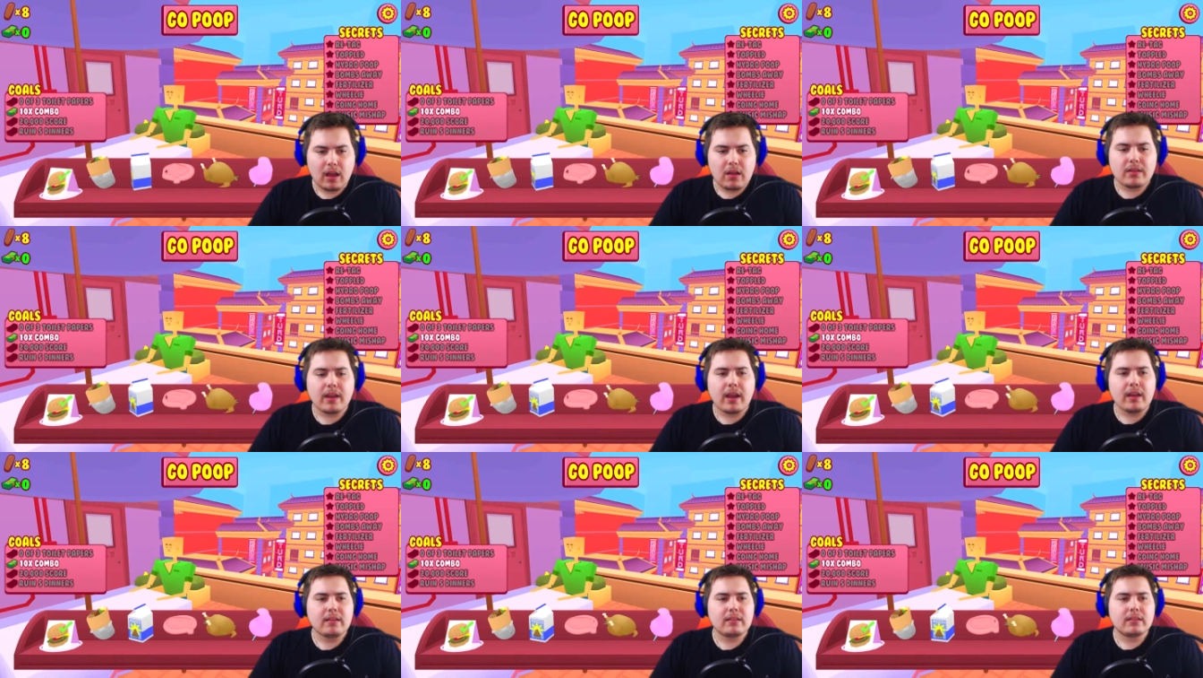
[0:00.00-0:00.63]

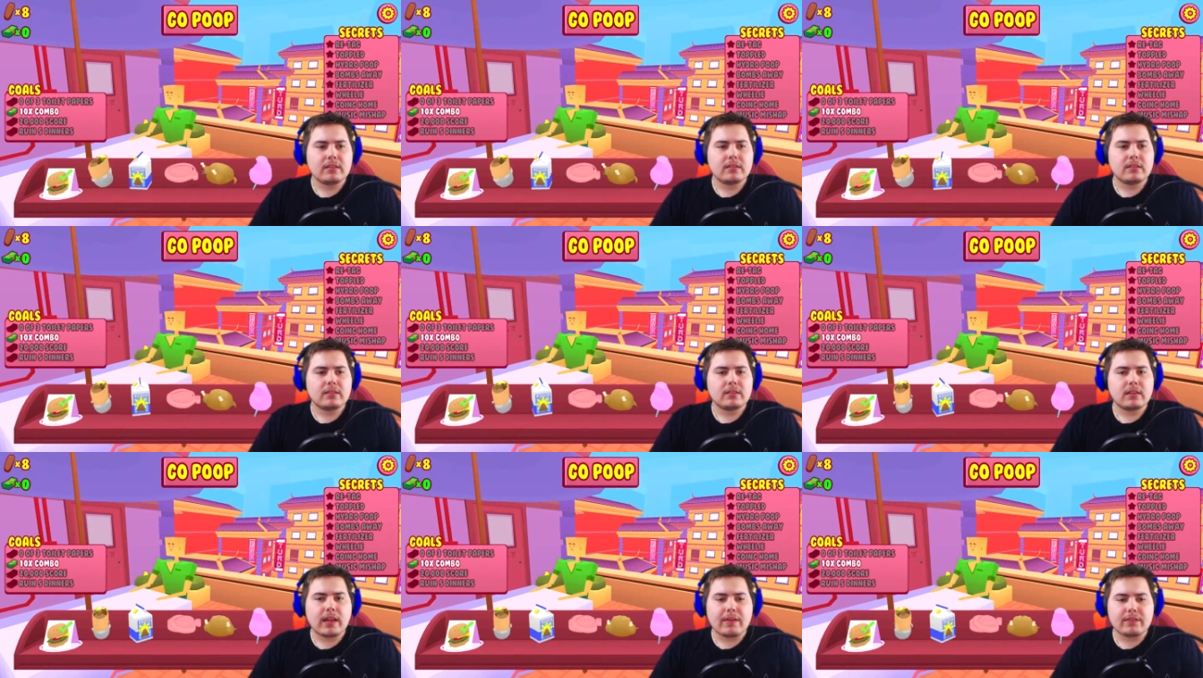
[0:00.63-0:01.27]
Okay.
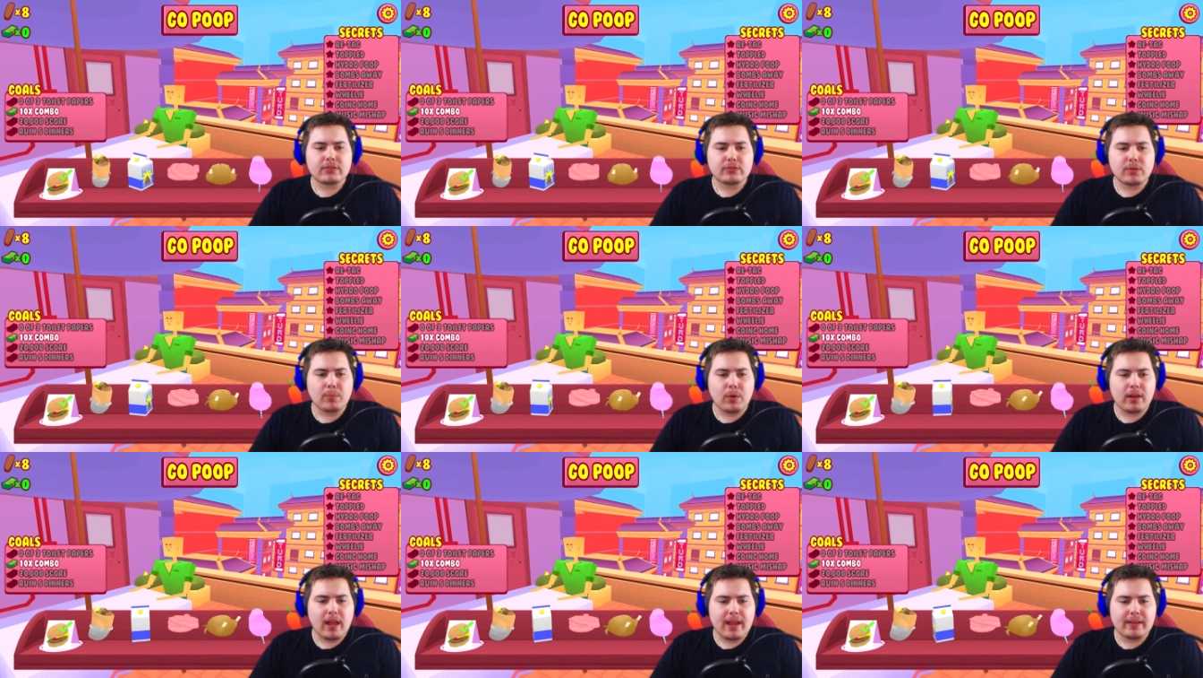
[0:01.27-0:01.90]
Gave us three
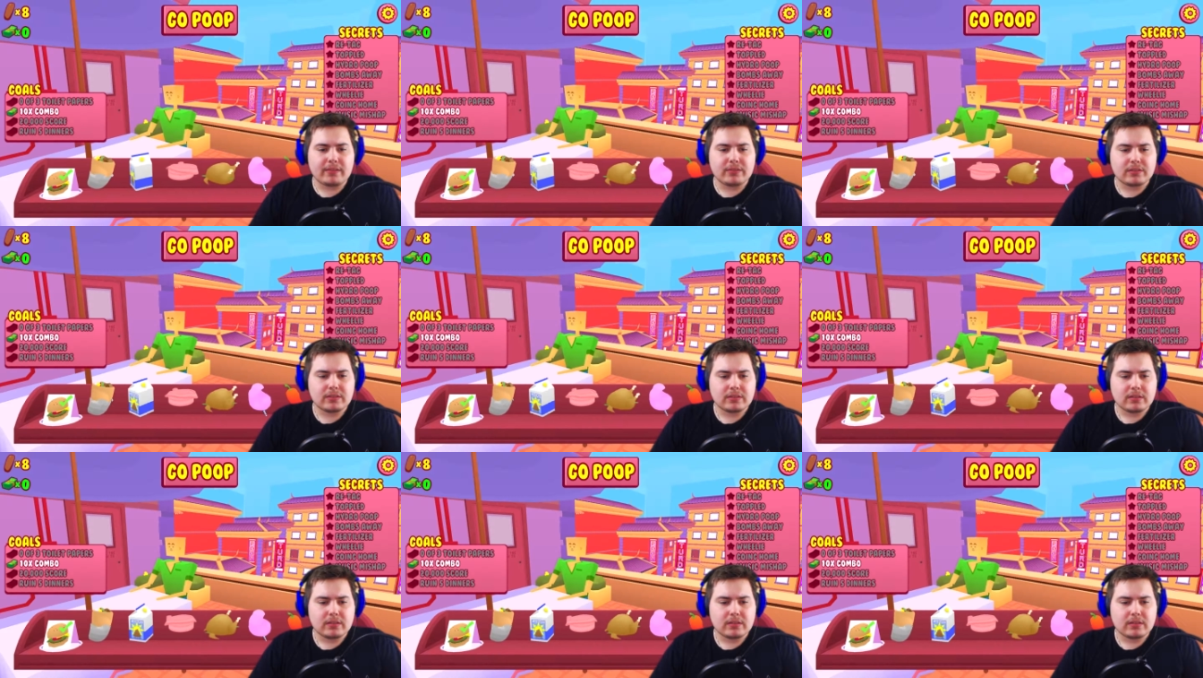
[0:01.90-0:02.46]
more lives.